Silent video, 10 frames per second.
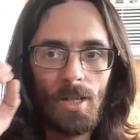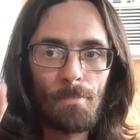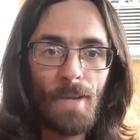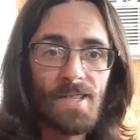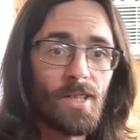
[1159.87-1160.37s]

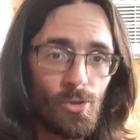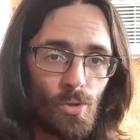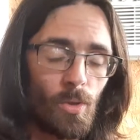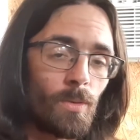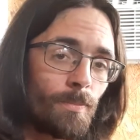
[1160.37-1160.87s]
Pest
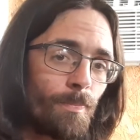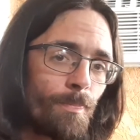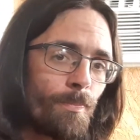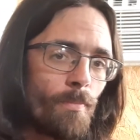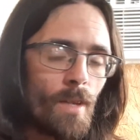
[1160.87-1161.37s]
control.
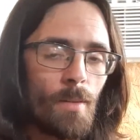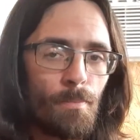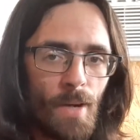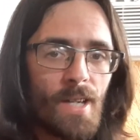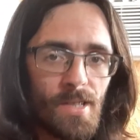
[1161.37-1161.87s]

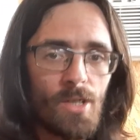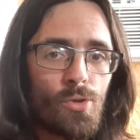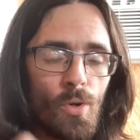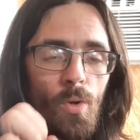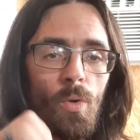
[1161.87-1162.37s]
Pest
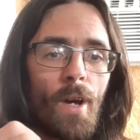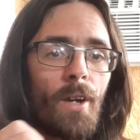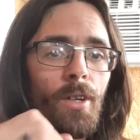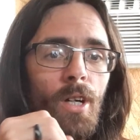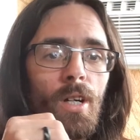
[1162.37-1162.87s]
control
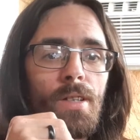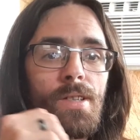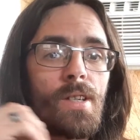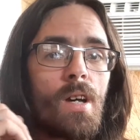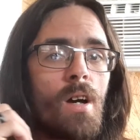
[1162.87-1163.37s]
air guns,